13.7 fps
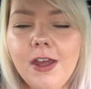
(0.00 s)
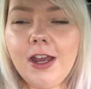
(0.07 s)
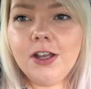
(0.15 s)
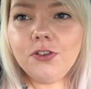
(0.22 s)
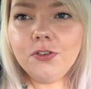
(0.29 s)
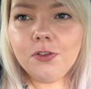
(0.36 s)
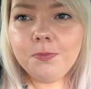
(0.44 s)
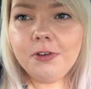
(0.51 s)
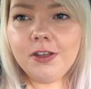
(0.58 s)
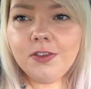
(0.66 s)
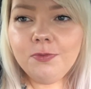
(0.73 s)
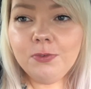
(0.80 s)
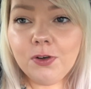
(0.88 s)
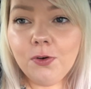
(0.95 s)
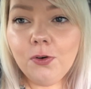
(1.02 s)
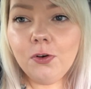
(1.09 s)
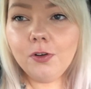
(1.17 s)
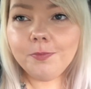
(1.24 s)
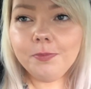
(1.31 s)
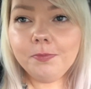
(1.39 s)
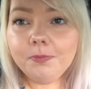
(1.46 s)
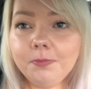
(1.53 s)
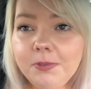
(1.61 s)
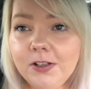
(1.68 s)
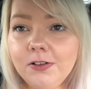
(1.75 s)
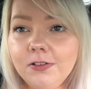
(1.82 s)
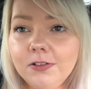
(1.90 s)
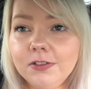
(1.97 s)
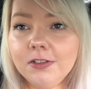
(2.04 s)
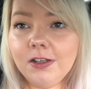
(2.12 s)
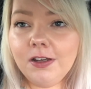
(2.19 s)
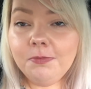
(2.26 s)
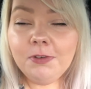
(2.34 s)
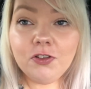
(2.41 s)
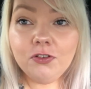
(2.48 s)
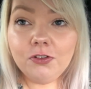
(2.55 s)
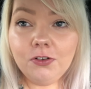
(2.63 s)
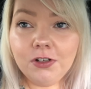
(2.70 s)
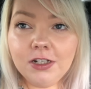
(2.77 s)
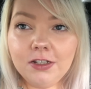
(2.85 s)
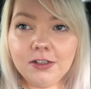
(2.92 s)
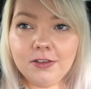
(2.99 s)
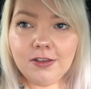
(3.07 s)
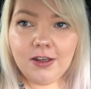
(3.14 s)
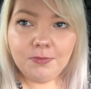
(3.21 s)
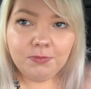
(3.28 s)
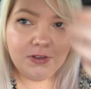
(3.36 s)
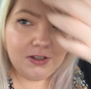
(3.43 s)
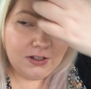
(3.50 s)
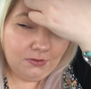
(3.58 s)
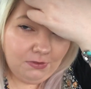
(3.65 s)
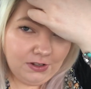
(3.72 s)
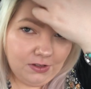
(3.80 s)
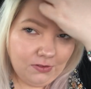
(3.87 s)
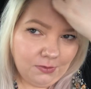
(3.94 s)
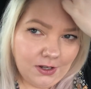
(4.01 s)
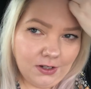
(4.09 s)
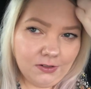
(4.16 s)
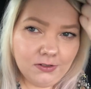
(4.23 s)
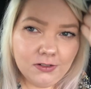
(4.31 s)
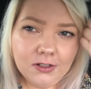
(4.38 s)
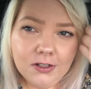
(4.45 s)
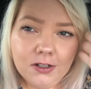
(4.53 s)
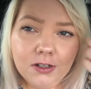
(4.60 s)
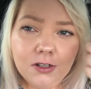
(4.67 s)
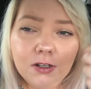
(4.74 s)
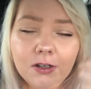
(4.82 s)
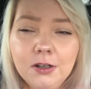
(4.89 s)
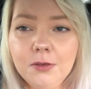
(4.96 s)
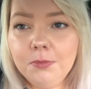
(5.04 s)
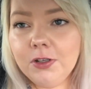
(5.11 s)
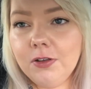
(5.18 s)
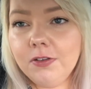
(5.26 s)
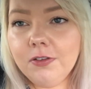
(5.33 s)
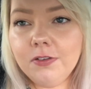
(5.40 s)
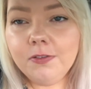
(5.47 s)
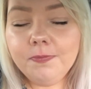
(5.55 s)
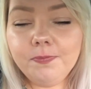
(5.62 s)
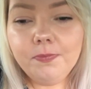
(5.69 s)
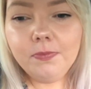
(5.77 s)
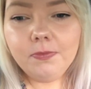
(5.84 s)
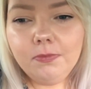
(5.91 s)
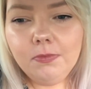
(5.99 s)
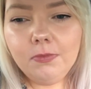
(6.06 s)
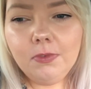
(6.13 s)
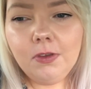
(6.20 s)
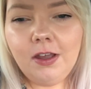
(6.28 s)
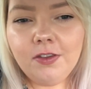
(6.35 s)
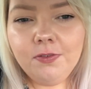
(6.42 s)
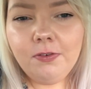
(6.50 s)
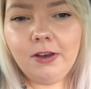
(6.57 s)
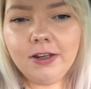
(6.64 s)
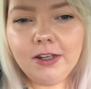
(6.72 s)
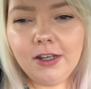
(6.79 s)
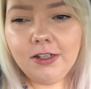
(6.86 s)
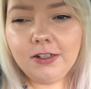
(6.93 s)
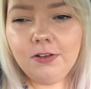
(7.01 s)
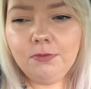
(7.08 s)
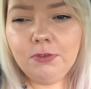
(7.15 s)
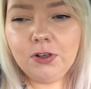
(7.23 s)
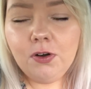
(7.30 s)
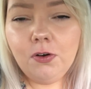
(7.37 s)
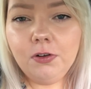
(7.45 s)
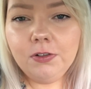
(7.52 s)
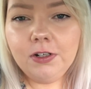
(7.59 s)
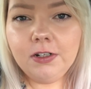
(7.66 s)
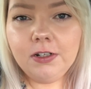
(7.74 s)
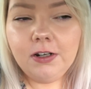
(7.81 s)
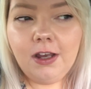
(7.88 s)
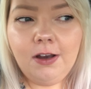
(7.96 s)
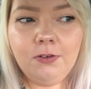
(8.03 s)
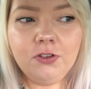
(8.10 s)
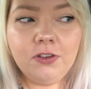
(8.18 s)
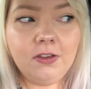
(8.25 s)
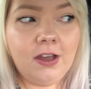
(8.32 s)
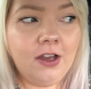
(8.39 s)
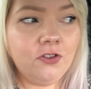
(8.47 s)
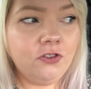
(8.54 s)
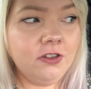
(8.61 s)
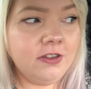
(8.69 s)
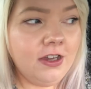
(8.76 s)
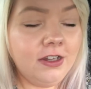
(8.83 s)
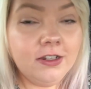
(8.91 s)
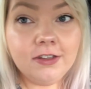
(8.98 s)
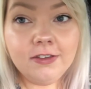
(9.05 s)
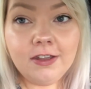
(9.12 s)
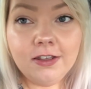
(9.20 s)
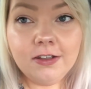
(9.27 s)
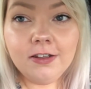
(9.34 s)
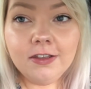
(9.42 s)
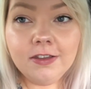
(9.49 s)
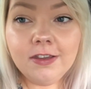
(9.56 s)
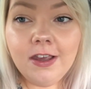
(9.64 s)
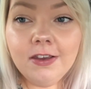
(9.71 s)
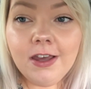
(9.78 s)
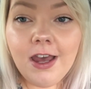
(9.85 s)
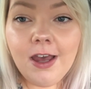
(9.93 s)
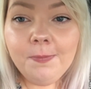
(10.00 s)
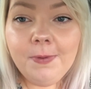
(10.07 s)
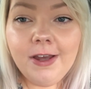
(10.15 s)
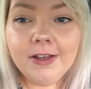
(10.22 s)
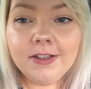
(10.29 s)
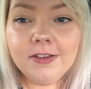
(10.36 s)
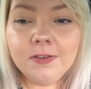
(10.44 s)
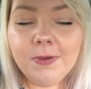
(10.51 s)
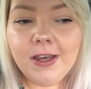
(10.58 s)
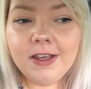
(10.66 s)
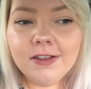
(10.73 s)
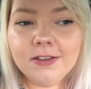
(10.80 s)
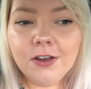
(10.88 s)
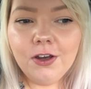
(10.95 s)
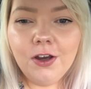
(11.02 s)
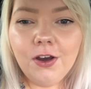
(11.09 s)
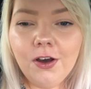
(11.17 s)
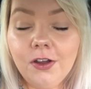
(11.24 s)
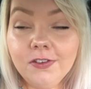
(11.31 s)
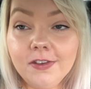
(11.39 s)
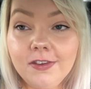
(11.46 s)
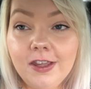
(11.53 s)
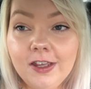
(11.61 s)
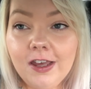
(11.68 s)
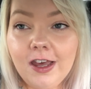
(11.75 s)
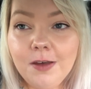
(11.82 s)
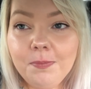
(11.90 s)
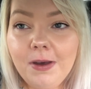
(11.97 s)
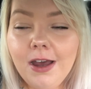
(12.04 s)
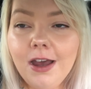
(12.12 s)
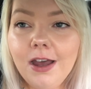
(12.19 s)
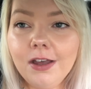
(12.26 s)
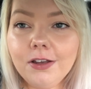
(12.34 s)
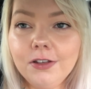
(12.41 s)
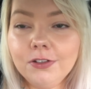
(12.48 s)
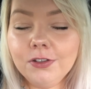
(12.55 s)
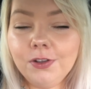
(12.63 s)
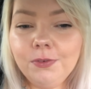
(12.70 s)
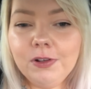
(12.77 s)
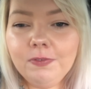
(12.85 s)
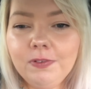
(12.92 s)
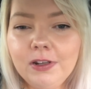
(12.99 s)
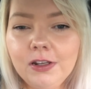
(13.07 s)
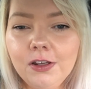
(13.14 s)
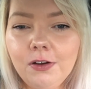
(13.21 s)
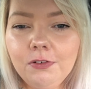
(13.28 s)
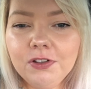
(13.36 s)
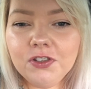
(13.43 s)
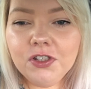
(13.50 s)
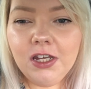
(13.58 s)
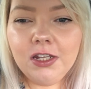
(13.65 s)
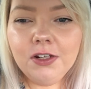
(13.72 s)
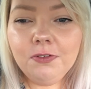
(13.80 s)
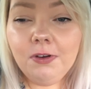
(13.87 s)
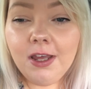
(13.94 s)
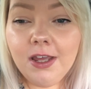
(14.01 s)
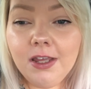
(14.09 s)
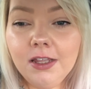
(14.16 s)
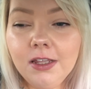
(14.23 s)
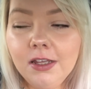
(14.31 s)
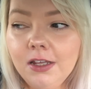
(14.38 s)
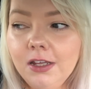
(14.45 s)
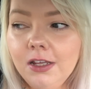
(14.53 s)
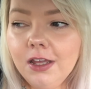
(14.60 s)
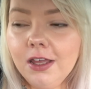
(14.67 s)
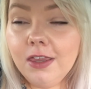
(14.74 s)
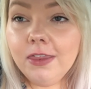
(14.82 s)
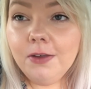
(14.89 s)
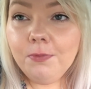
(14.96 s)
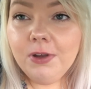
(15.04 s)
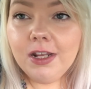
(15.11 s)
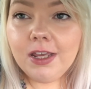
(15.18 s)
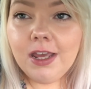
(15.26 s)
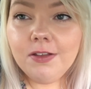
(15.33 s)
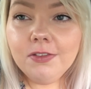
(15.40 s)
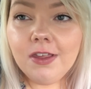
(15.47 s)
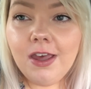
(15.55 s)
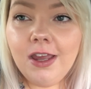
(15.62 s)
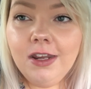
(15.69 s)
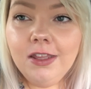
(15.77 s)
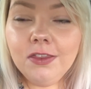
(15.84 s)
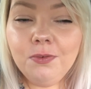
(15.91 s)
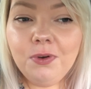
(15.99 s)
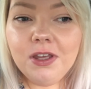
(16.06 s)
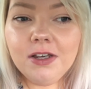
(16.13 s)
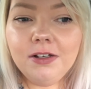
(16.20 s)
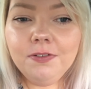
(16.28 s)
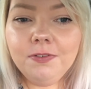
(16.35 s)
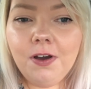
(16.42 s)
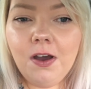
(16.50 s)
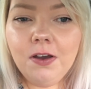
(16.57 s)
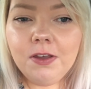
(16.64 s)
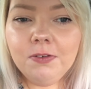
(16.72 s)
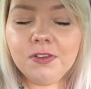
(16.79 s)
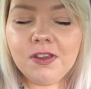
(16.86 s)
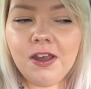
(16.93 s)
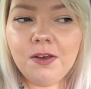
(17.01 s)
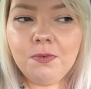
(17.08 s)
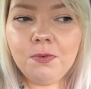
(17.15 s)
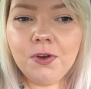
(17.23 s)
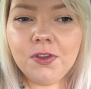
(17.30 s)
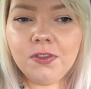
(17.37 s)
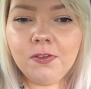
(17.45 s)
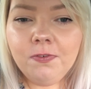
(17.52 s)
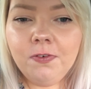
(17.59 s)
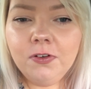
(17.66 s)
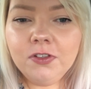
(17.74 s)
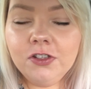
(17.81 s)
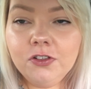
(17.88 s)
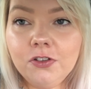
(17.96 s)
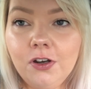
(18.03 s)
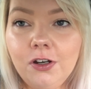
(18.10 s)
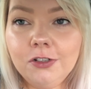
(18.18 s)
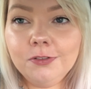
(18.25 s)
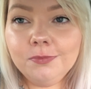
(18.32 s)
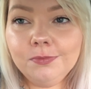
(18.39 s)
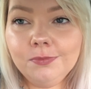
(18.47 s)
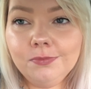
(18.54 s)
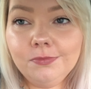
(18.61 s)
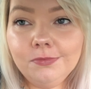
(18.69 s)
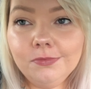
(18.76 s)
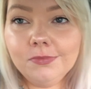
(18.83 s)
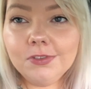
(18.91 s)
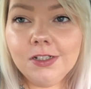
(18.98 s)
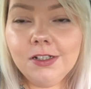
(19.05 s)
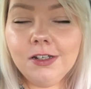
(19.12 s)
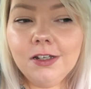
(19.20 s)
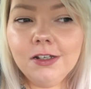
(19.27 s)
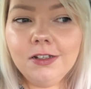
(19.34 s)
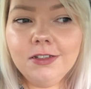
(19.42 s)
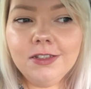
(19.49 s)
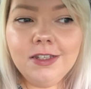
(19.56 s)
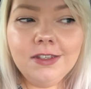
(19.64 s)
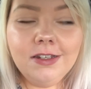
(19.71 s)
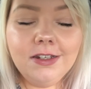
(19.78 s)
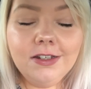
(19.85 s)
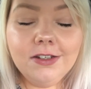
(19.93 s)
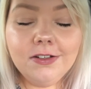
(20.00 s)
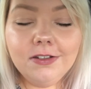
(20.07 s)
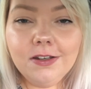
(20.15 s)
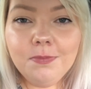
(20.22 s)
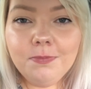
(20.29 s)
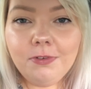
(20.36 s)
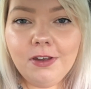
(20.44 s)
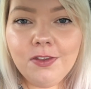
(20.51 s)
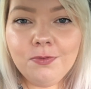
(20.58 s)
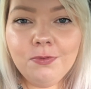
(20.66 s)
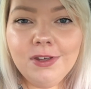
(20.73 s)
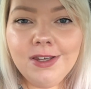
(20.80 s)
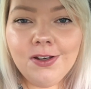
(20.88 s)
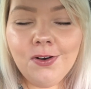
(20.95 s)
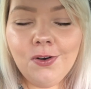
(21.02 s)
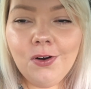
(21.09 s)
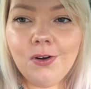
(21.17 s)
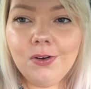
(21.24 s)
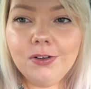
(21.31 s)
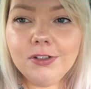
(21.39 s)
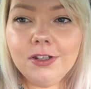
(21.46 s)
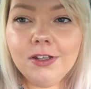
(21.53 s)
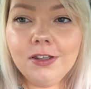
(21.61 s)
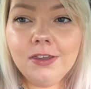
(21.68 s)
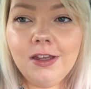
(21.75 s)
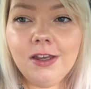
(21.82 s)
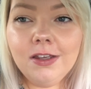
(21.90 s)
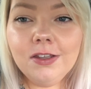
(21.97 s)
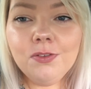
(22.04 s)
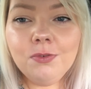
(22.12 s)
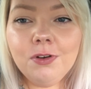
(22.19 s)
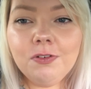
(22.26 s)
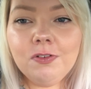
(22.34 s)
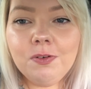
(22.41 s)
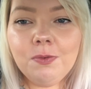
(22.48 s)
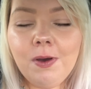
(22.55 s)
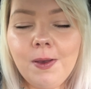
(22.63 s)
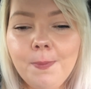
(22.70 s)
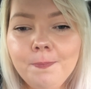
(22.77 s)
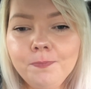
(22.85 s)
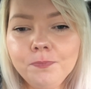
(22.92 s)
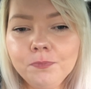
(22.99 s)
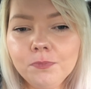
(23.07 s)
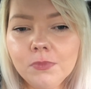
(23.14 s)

I just pressed record because I'm actually looking at the time ticking away as well, because last Friday I didn't record and I was actually sat in exactly the same car parking space on the same car park doing a video and chatting away, and then when I came to edit the weekly vlog it was like, where's the footage gone? Because this idiot didn't press record. That is where it went.